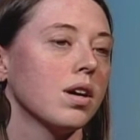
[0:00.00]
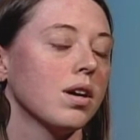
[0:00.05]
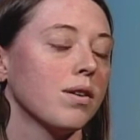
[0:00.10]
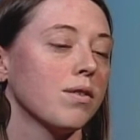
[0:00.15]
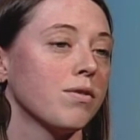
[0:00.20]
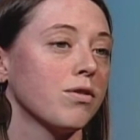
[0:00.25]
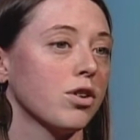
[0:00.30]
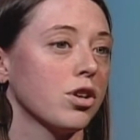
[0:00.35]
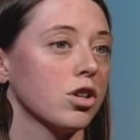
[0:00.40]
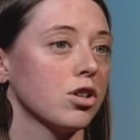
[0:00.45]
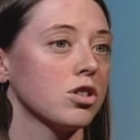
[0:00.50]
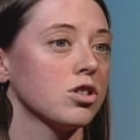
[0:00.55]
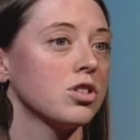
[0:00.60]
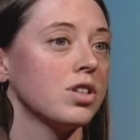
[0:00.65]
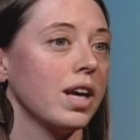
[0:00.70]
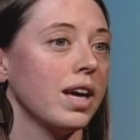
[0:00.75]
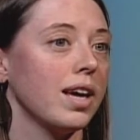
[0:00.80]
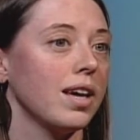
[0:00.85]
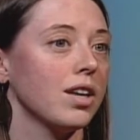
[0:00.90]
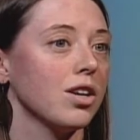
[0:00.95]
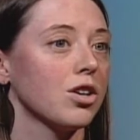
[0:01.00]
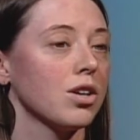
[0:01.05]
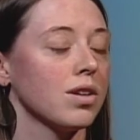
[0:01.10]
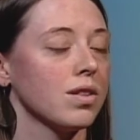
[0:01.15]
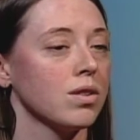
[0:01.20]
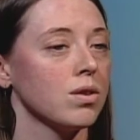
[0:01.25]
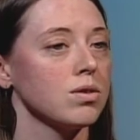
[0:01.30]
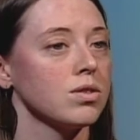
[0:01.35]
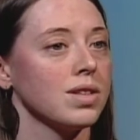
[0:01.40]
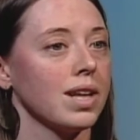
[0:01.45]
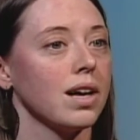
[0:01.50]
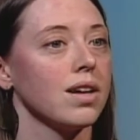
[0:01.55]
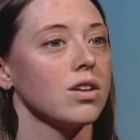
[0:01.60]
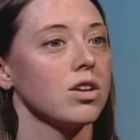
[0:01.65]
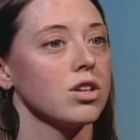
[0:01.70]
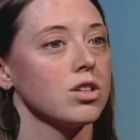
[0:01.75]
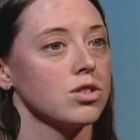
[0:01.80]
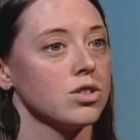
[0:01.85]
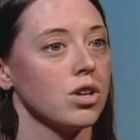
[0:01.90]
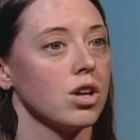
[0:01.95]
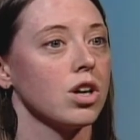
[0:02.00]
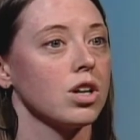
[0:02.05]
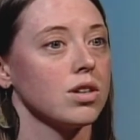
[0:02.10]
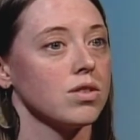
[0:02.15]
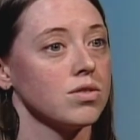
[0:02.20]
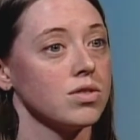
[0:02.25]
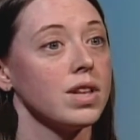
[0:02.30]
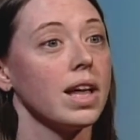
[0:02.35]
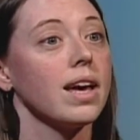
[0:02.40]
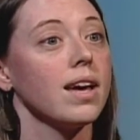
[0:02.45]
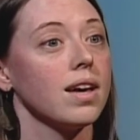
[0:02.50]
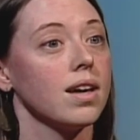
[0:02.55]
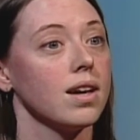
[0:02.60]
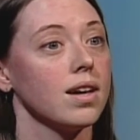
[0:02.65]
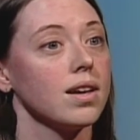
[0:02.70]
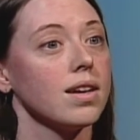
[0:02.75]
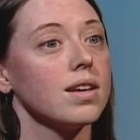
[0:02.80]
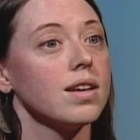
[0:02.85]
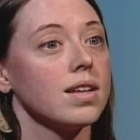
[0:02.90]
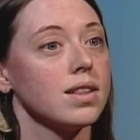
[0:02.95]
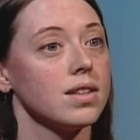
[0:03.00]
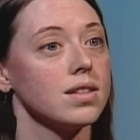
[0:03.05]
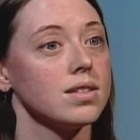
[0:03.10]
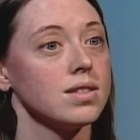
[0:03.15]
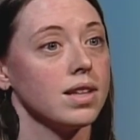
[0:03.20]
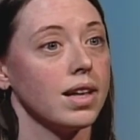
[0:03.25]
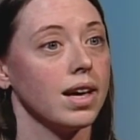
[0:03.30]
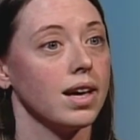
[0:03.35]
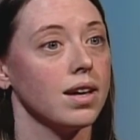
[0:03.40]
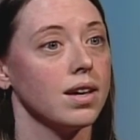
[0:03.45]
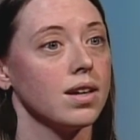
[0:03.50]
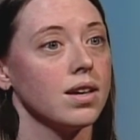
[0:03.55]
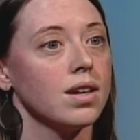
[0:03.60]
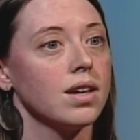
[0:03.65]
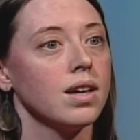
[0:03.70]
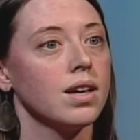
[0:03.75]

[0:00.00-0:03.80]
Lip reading: for your state, those dollars are staying in the state.